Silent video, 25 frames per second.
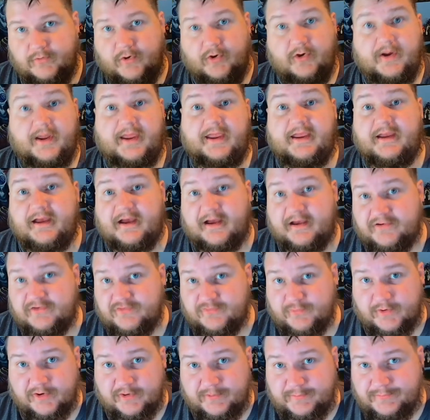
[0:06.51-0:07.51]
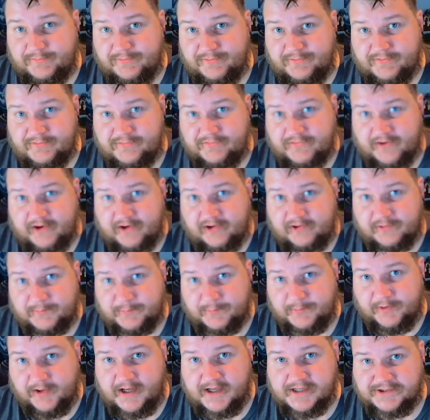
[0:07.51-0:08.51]
Well, hey guys, welcome to the channel.
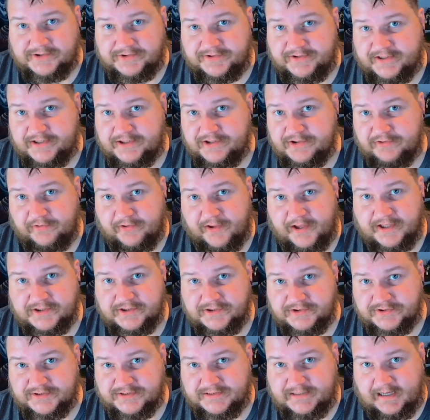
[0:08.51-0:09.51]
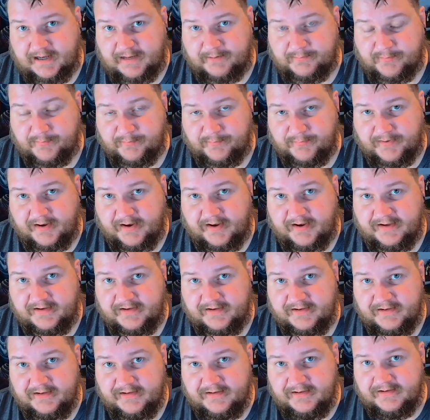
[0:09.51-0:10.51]
I'm glad you're here. Glad you're stopping
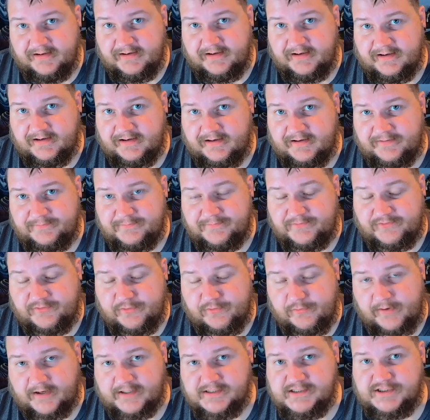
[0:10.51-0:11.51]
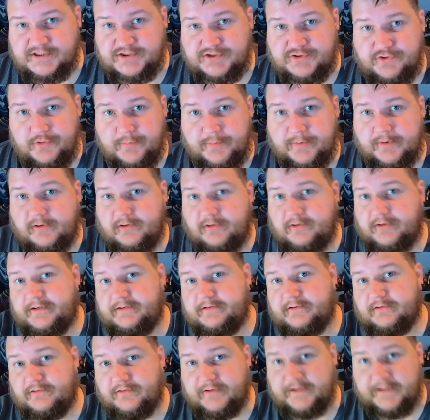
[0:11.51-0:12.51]
by. Um, so I stupidly
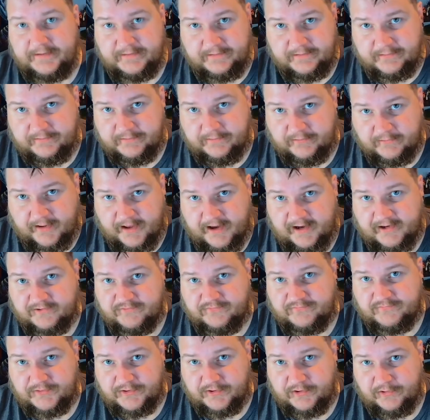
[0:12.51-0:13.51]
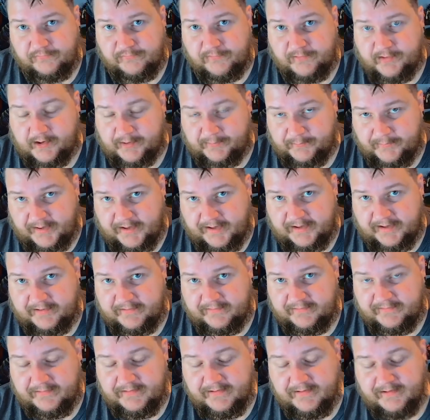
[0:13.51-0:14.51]
deleted the last video that I
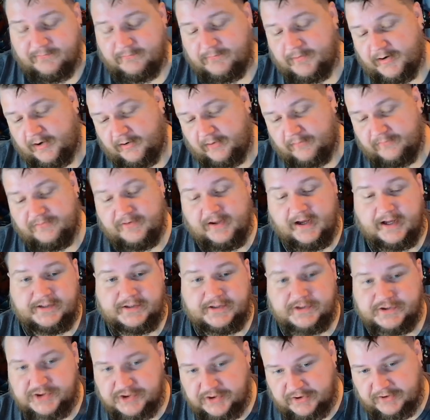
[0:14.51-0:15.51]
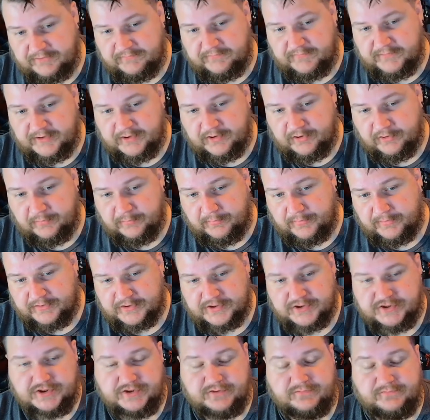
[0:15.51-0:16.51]
made. Well, not the chili video, but
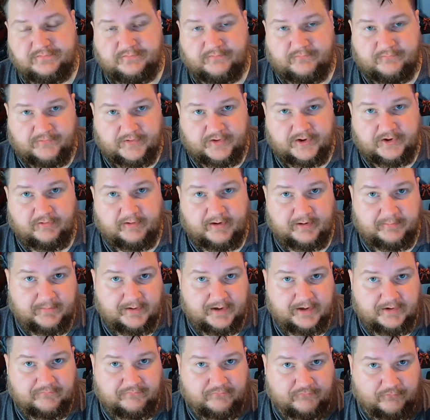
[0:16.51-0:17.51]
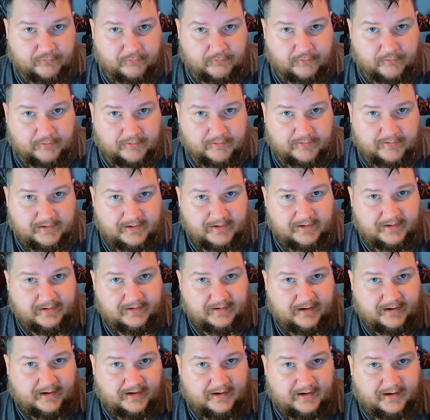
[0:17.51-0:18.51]
the, ch the video I made for
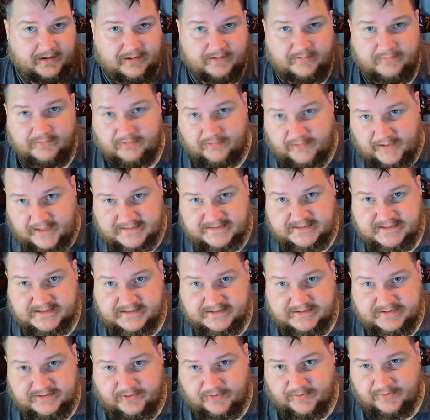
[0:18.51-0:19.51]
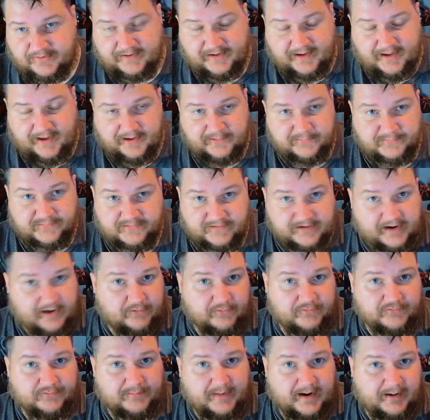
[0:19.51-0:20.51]
uh, Let's Talk Games. And that
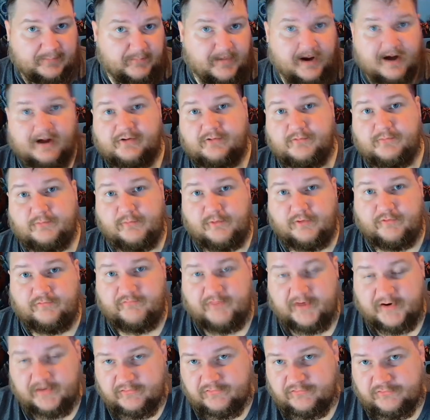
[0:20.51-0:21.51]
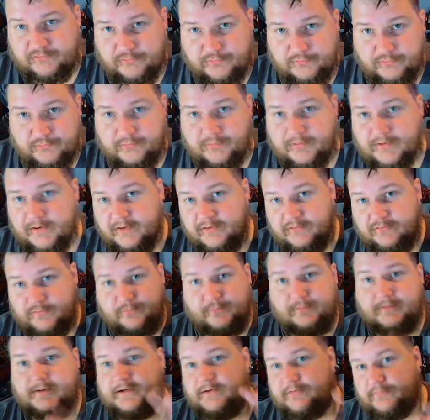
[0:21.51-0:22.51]
was my Modern Warfare two
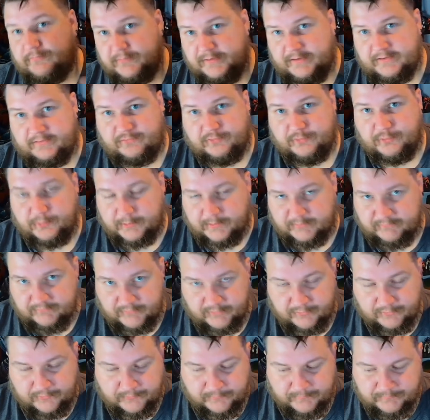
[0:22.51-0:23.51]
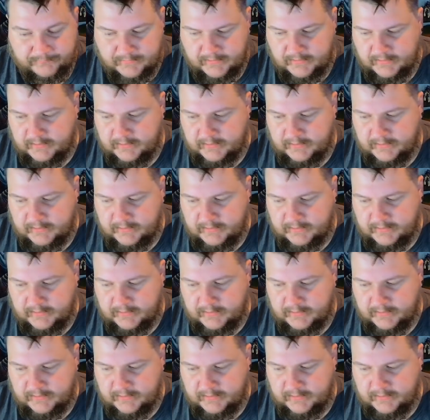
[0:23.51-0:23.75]
twenty twenty-two review.